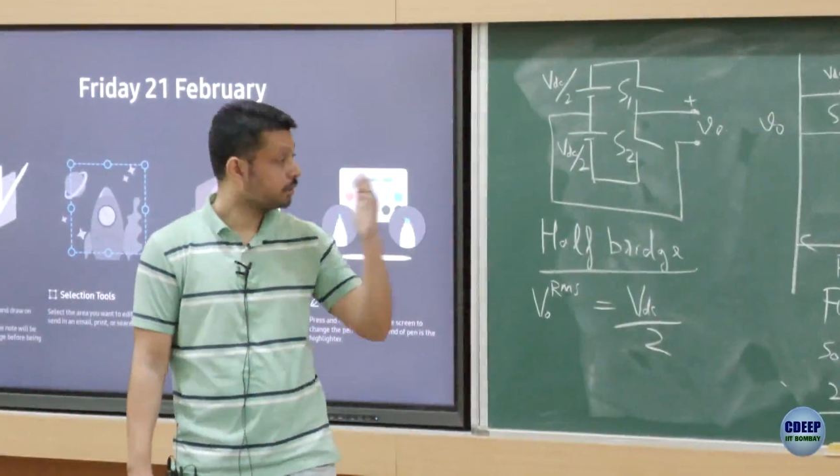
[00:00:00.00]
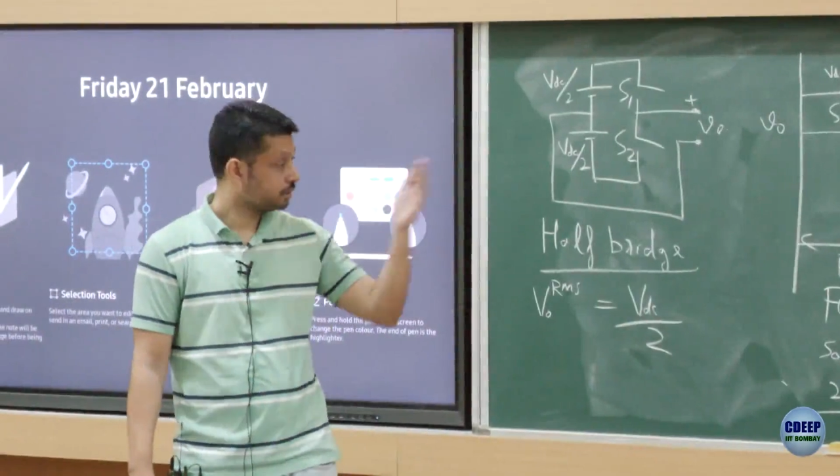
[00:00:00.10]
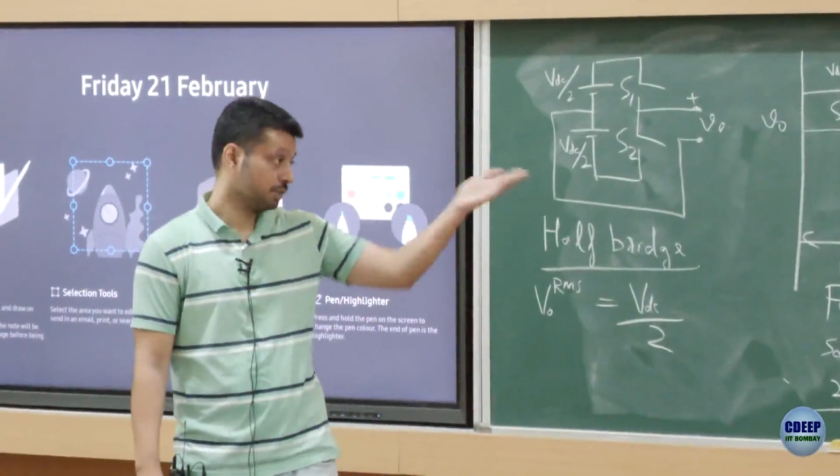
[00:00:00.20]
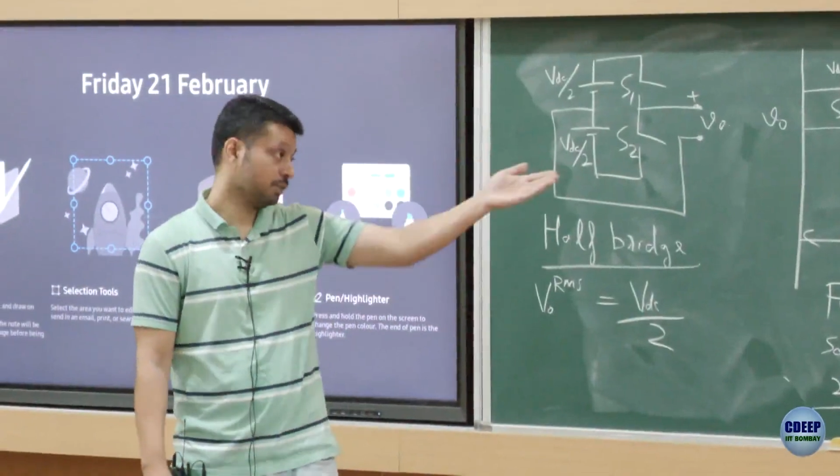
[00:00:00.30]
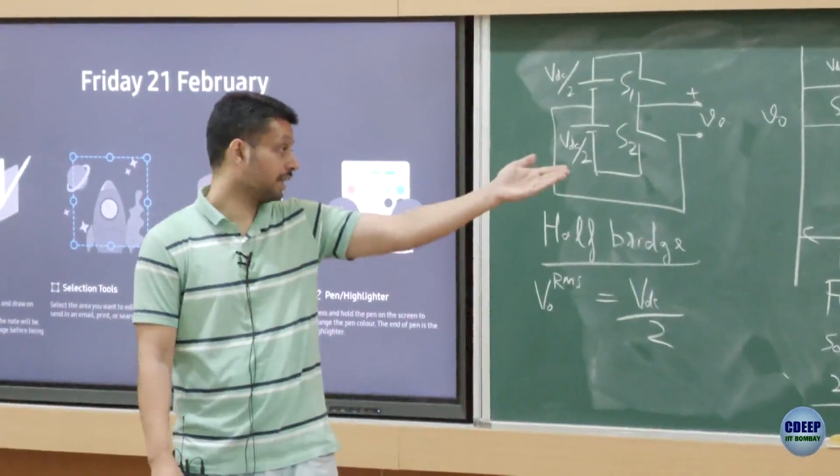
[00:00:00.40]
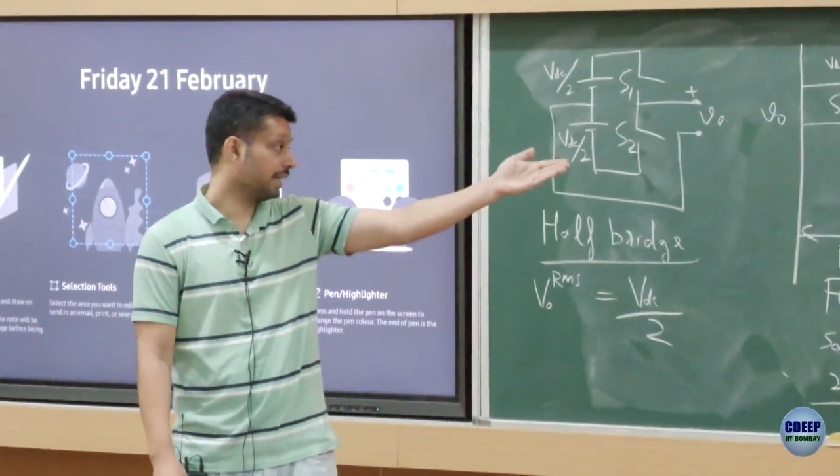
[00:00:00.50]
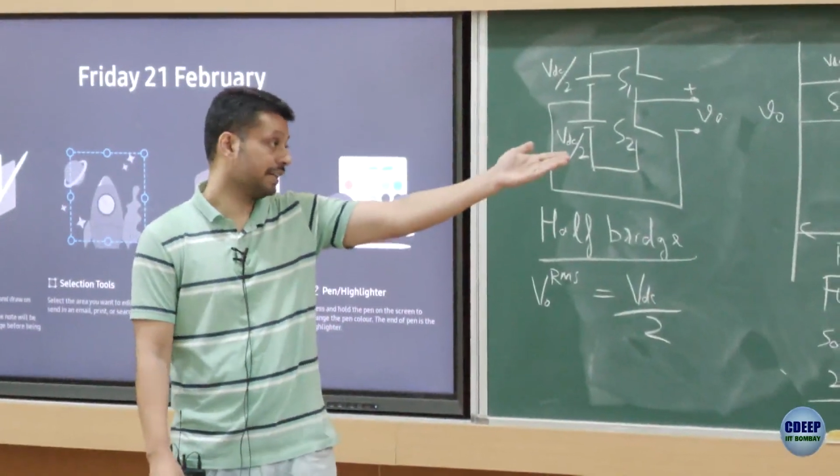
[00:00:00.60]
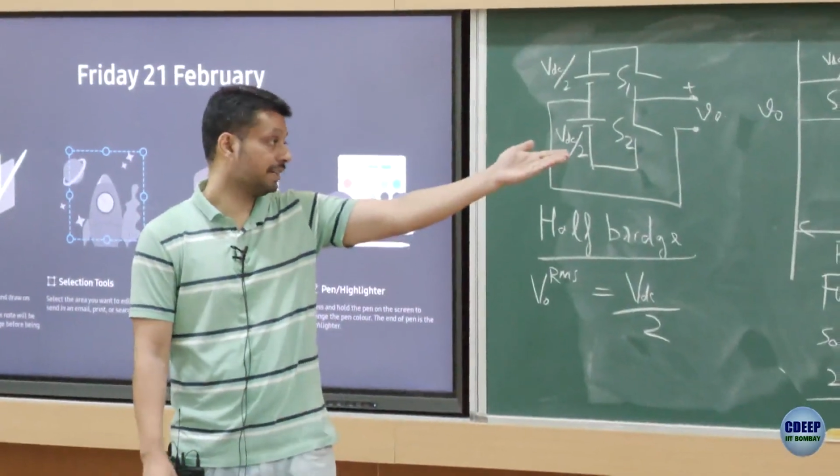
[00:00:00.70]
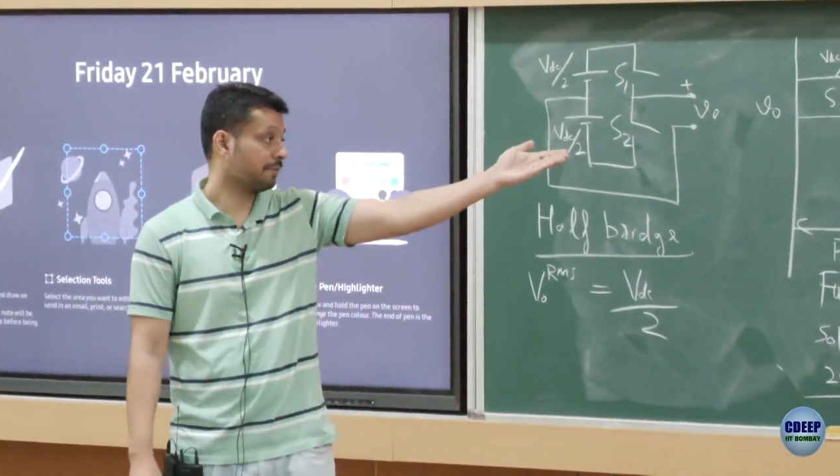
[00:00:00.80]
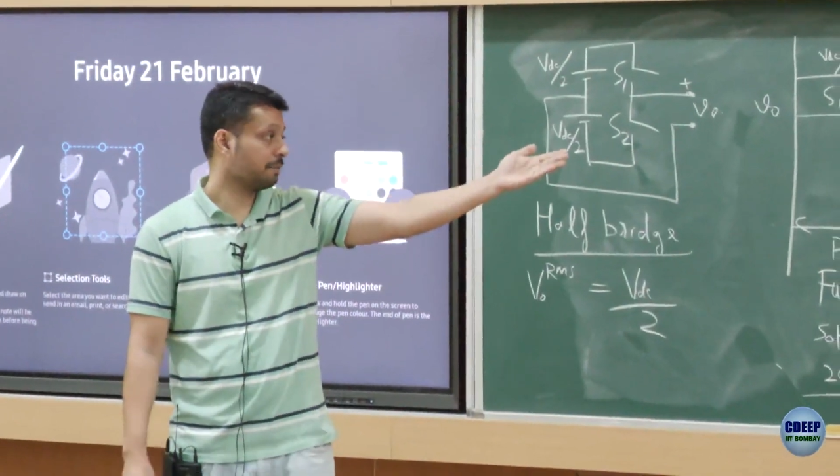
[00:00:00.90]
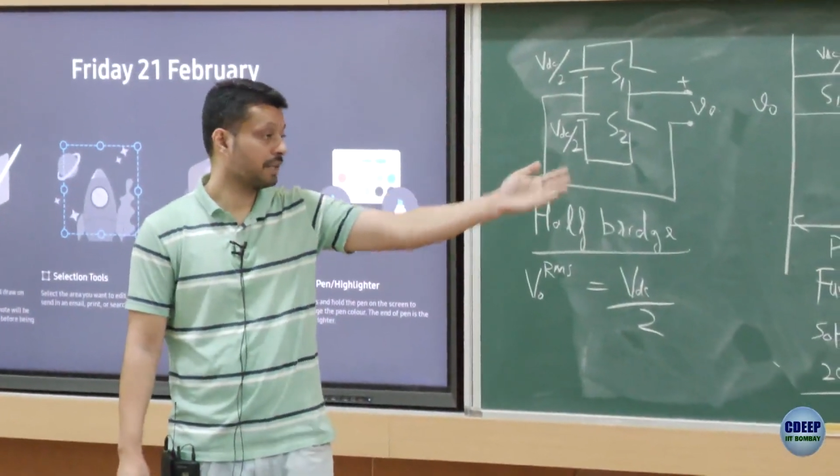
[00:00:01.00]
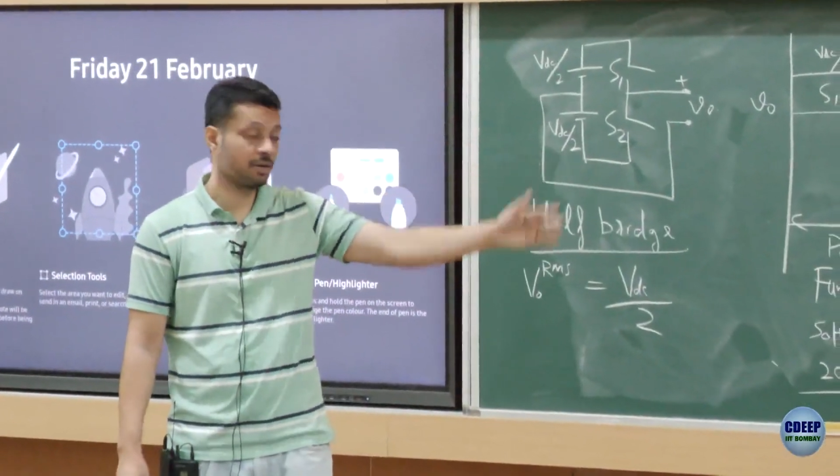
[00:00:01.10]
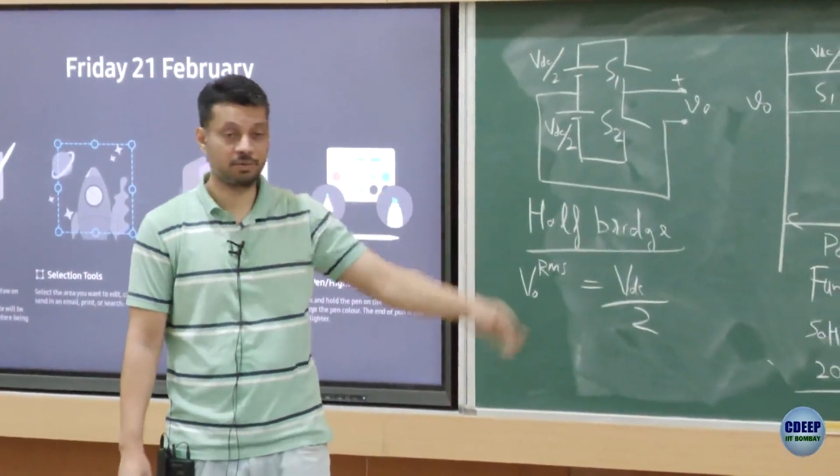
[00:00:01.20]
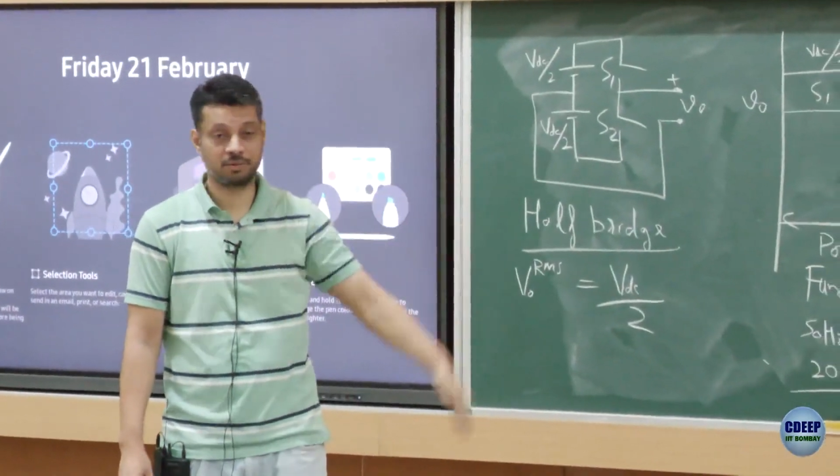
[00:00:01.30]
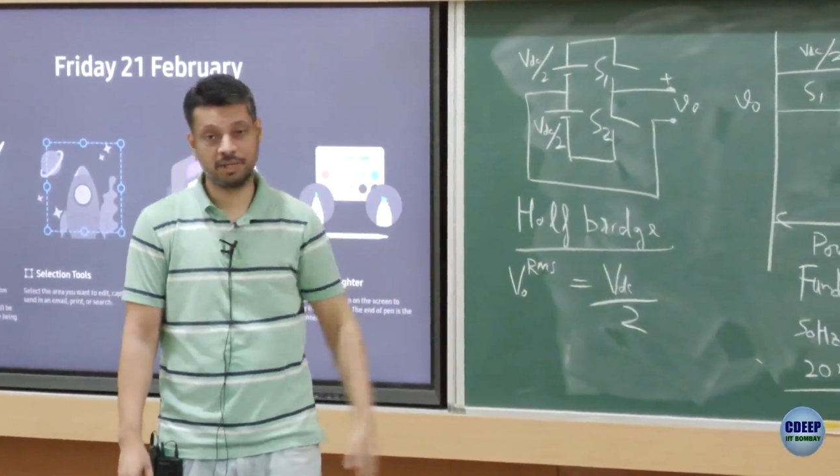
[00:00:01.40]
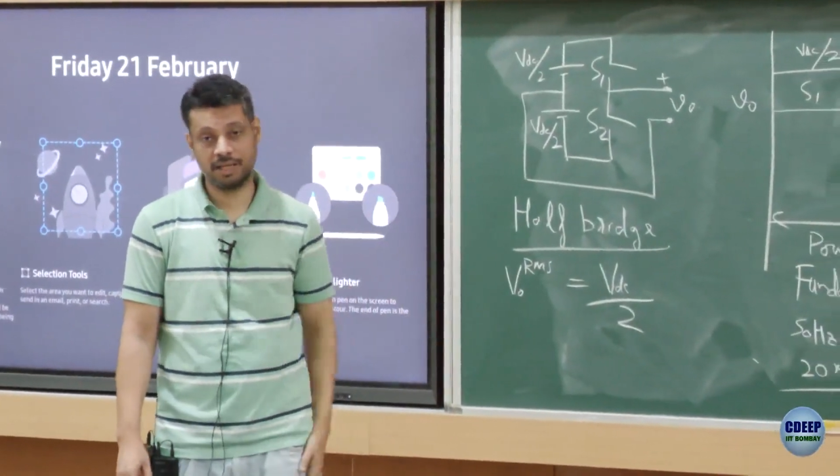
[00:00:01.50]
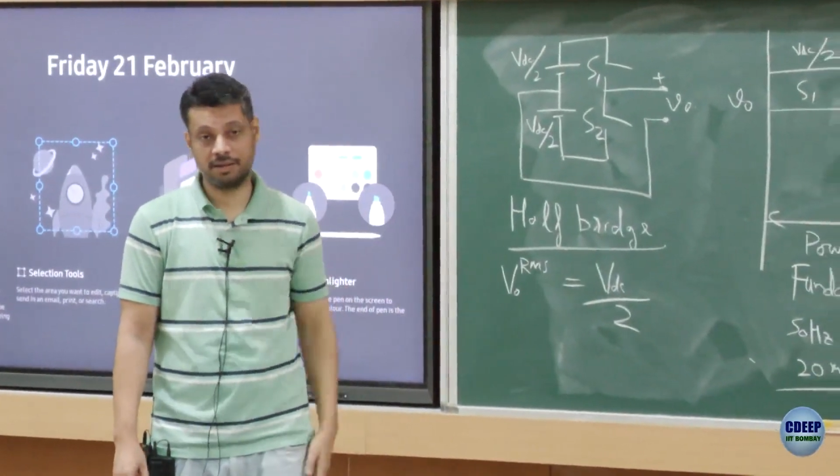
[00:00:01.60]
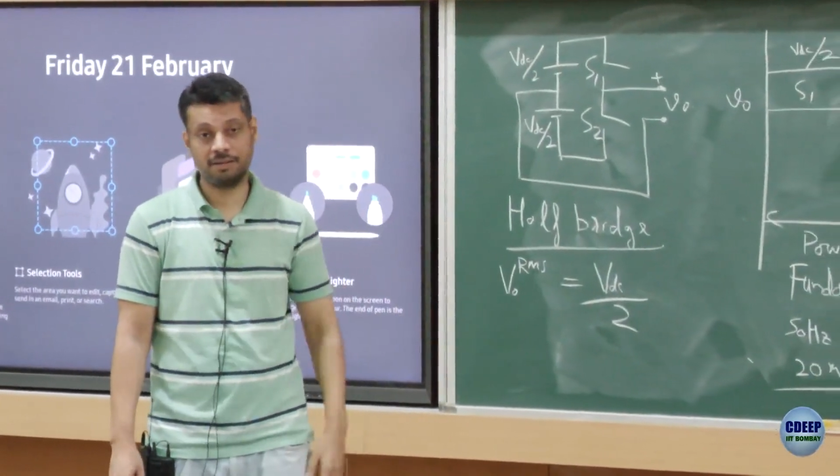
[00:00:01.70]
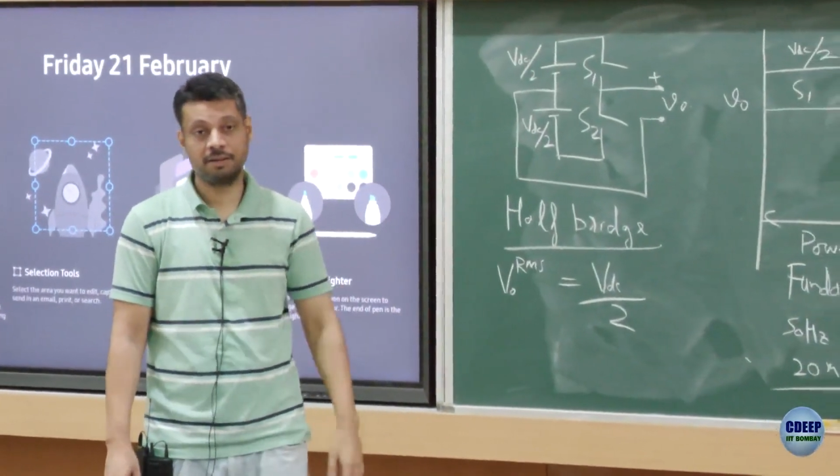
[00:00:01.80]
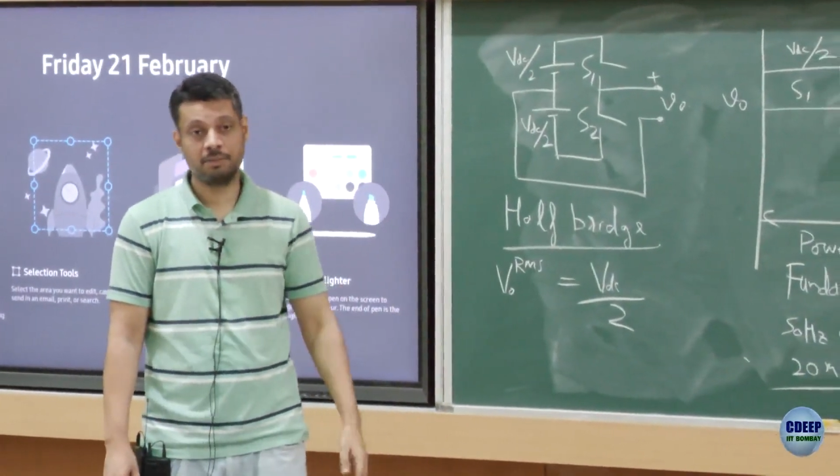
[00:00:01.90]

course, you can get it from there also, yeah.